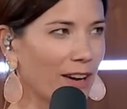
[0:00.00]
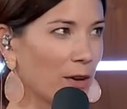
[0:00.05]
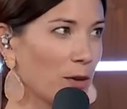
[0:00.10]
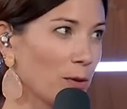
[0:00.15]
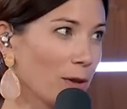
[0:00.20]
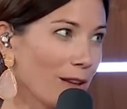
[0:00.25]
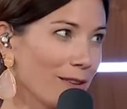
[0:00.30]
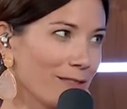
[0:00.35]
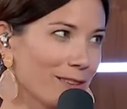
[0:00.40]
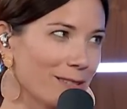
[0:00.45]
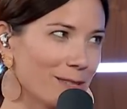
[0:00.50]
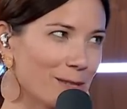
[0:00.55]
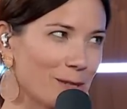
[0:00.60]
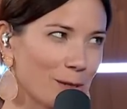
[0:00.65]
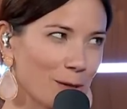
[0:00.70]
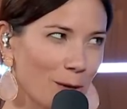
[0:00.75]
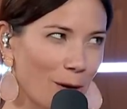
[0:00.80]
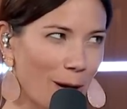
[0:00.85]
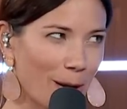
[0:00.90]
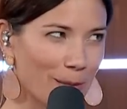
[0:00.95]
I know you love
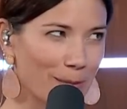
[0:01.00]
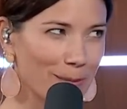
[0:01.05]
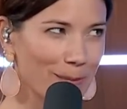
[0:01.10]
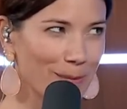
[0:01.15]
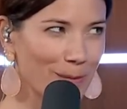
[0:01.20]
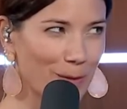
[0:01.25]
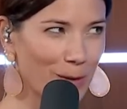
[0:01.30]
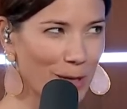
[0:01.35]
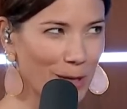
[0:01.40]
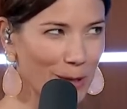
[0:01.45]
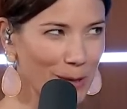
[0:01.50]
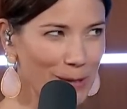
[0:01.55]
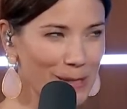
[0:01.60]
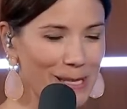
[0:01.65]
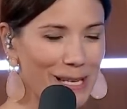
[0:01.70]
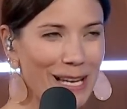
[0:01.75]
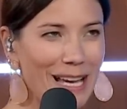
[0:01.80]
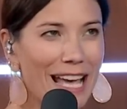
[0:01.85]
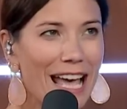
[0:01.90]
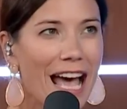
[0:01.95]
Instagram reels.
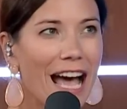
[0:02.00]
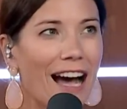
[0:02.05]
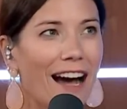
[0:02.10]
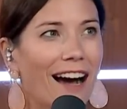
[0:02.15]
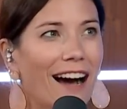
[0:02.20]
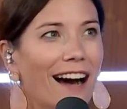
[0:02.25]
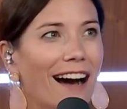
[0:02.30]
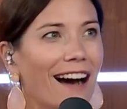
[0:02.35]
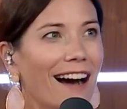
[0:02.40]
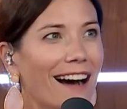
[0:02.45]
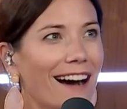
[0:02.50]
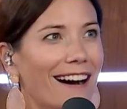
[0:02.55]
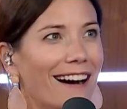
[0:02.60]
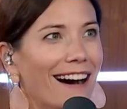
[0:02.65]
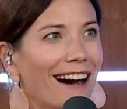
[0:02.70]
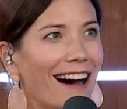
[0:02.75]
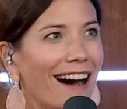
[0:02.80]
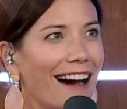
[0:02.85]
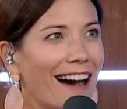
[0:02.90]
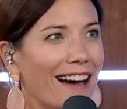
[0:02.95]
Uh,
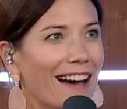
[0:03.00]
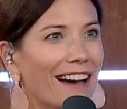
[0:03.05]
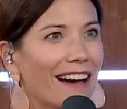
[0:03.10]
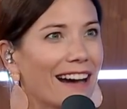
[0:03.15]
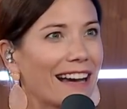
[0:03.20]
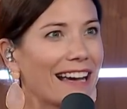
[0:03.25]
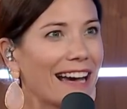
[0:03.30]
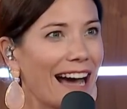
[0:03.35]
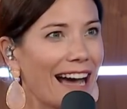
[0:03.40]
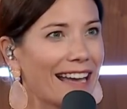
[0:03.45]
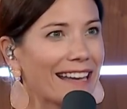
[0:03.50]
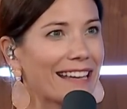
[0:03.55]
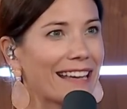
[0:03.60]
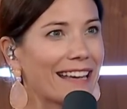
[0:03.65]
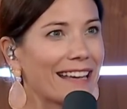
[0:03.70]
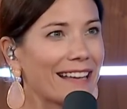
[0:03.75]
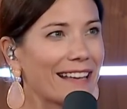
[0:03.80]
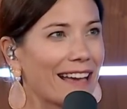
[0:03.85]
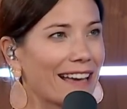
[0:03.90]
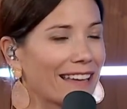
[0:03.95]
a guy
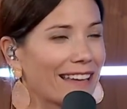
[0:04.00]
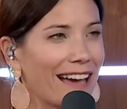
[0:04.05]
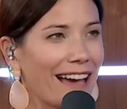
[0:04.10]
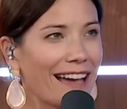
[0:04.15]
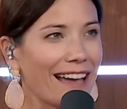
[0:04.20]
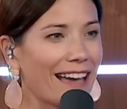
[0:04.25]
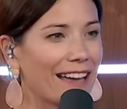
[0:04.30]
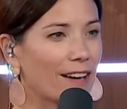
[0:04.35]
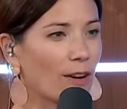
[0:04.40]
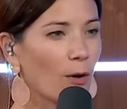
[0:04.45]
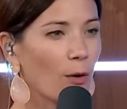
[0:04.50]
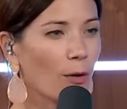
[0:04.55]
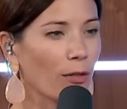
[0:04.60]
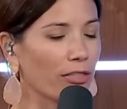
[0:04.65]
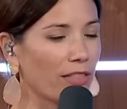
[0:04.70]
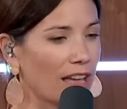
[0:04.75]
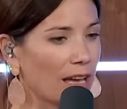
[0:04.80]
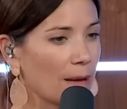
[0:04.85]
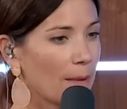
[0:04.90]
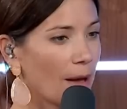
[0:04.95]
a guy had a whole
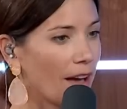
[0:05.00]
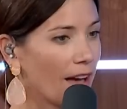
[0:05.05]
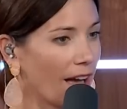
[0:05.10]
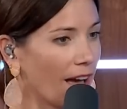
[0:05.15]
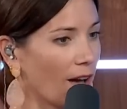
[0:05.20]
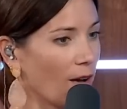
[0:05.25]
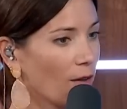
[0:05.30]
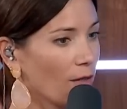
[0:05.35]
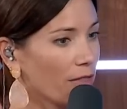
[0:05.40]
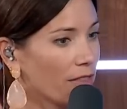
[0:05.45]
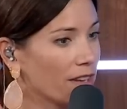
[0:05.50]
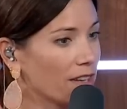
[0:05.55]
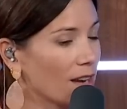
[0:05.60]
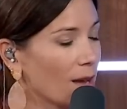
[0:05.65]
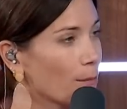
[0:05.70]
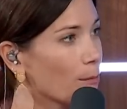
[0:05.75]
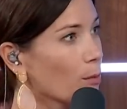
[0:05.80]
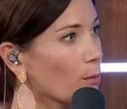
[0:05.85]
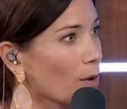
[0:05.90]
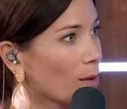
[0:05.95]
thing about how the
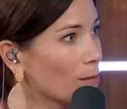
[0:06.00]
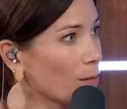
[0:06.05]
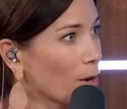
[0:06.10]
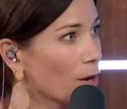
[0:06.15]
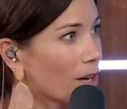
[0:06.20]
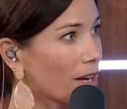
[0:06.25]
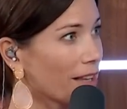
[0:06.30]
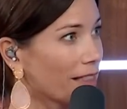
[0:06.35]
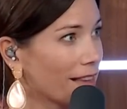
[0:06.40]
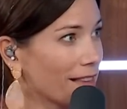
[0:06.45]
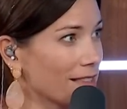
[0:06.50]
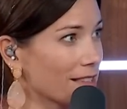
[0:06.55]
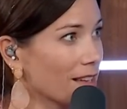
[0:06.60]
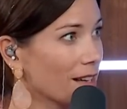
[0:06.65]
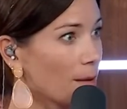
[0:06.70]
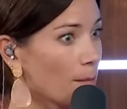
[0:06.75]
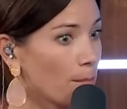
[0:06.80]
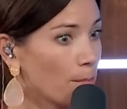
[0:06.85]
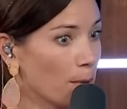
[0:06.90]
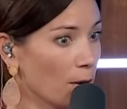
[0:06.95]
number one market that's
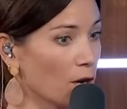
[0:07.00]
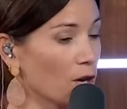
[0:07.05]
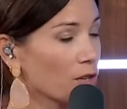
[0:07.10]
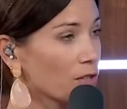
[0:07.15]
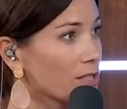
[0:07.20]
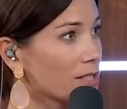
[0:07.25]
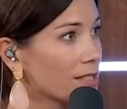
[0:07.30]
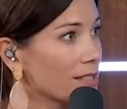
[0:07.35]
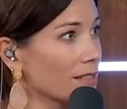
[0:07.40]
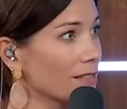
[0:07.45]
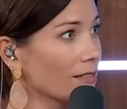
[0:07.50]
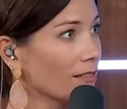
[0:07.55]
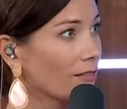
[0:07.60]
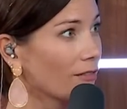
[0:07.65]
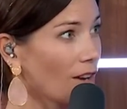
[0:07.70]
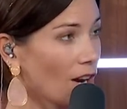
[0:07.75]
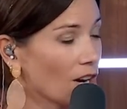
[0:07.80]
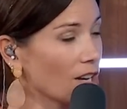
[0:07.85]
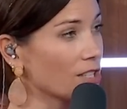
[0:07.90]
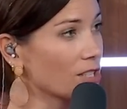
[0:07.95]
going to burst
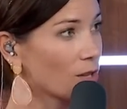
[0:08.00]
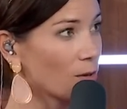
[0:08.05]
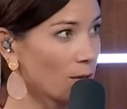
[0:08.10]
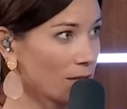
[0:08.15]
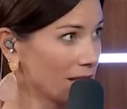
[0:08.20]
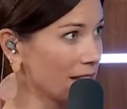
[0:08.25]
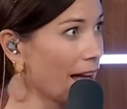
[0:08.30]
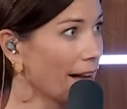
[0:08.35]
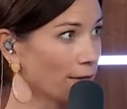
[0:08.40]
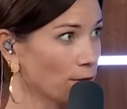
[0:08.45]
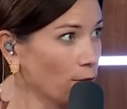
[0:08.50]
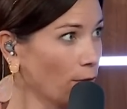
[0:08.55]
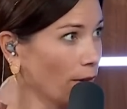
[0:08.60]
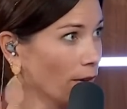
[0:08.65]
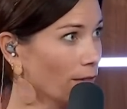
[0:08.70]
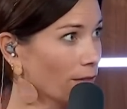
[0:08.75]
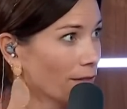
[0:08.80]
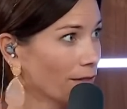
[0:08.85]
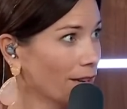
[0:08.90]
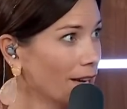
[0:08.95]
very soon is Nashville